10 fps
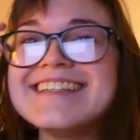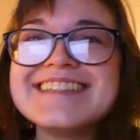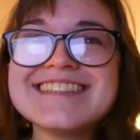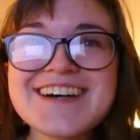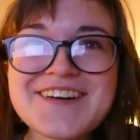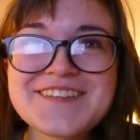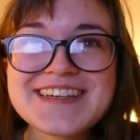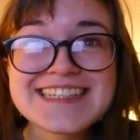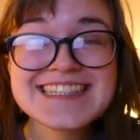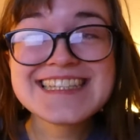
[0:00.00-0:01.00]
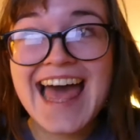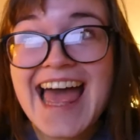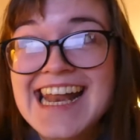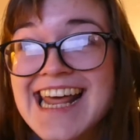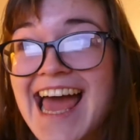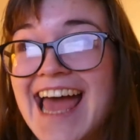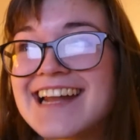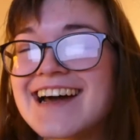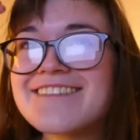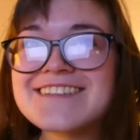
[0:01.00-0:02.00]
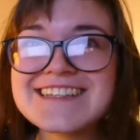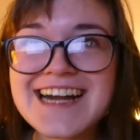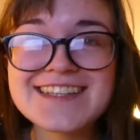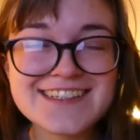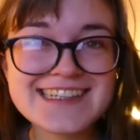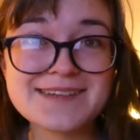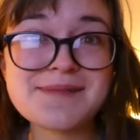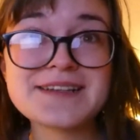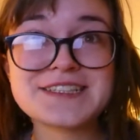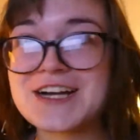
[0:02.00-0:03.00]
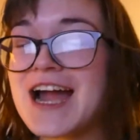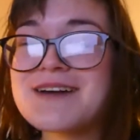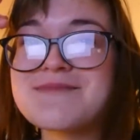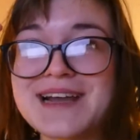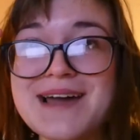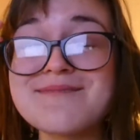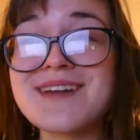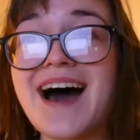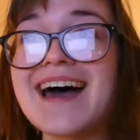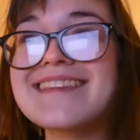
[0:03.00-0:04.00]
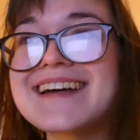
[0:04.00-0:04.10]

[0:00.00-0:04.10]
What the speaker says: Sophie said, and I feel like I look like I'm about to cry, but I'm not.